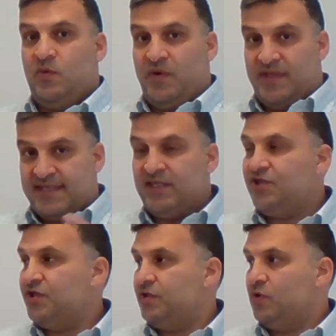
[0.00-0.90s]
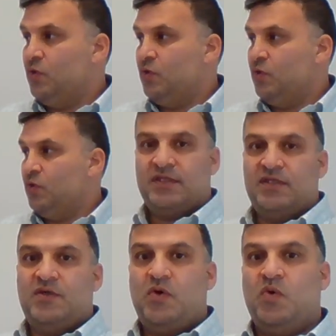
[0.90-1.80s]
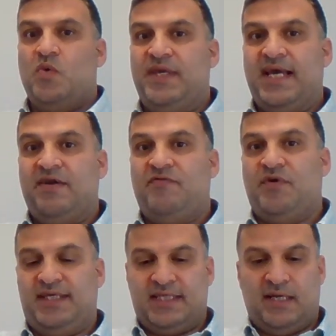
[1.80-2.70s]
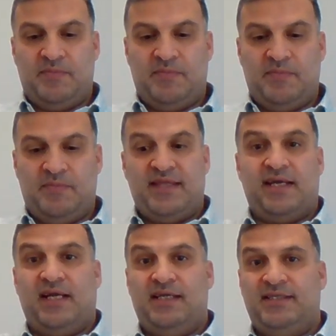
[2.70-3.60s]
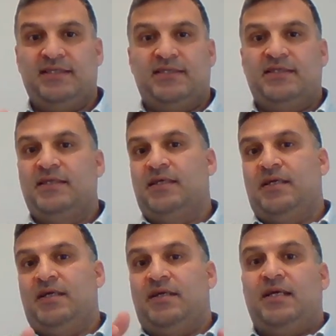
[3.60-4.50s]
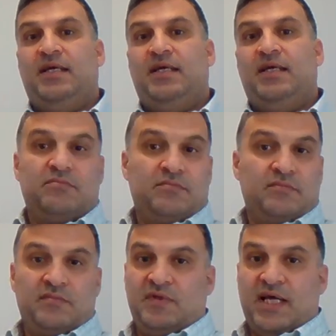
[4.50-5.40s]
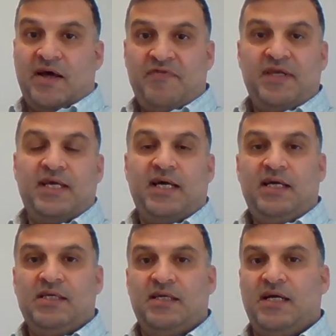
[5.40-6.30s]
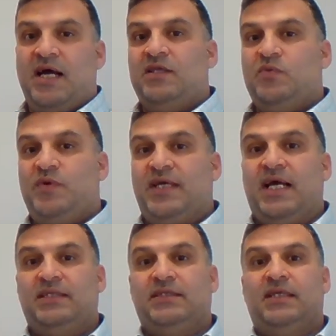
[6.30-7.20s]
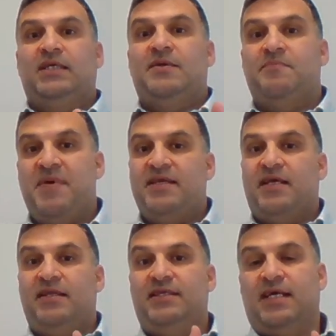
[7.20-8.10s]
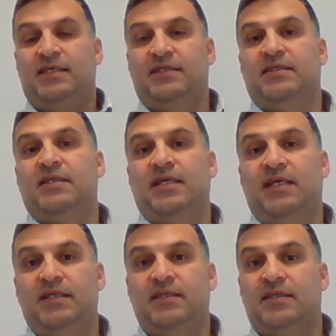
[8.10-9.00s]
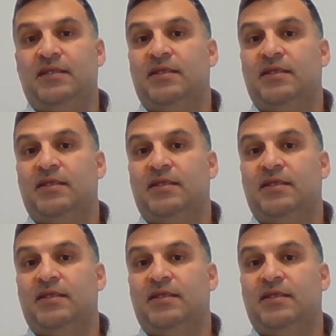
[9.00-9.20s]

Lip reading: With such tools, we can, for example, make the analysis in Africa, and we can make the design in